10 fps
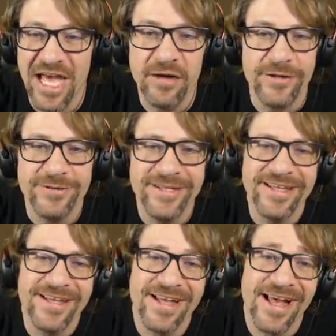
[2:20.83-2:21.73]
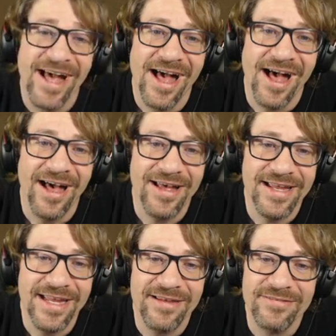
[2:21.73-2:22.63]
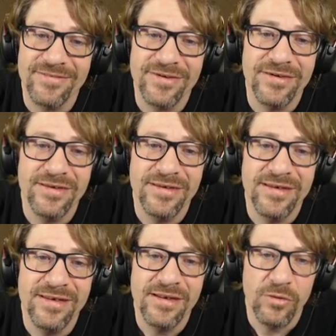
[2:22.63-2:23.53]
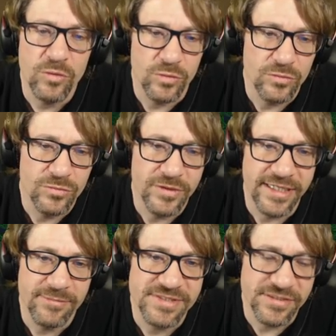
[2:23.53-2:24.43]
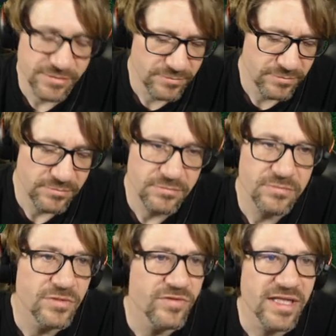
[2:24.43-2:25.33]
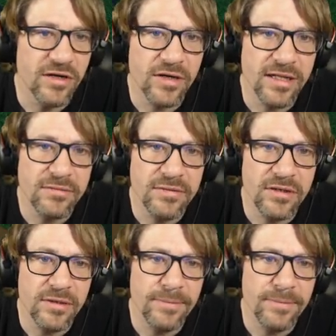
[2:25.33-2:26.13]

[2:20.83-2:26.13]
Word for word: I don't know. I have n- oh wait, I'm still moving that, aren't I?